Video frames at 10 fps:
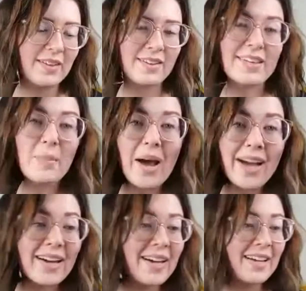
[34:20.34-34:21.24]

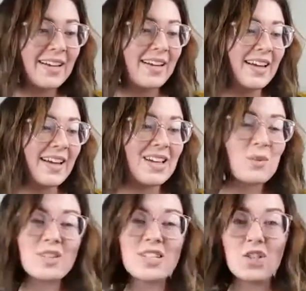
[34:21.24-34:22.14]
Nehemiah, he
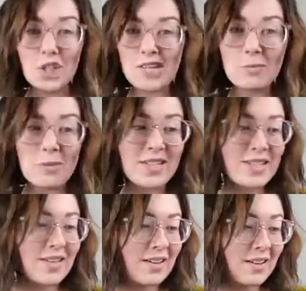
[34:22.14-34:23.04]
wasn't just
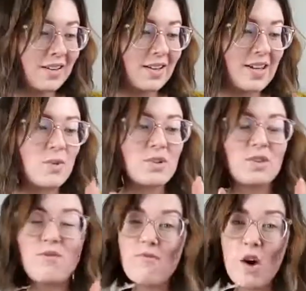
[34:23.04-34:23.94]
busy, he
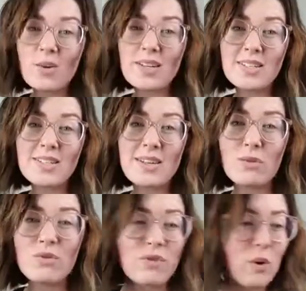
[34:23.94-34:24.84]
was focused. He
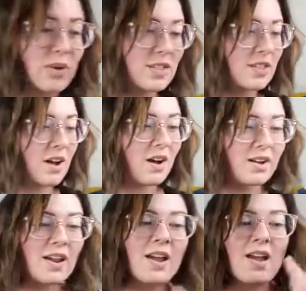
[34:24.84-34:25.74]
was focused
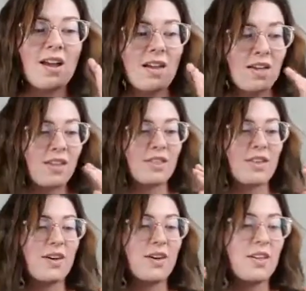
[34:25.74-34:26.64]
on
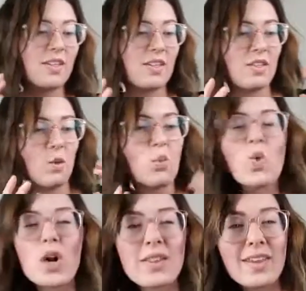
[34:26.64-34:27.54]
the
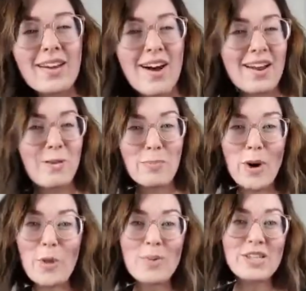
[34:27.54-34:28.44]
work that God had
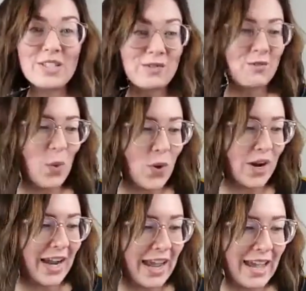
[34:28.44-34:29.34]
purposed for
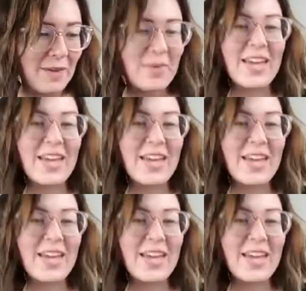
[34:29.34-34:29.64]
him.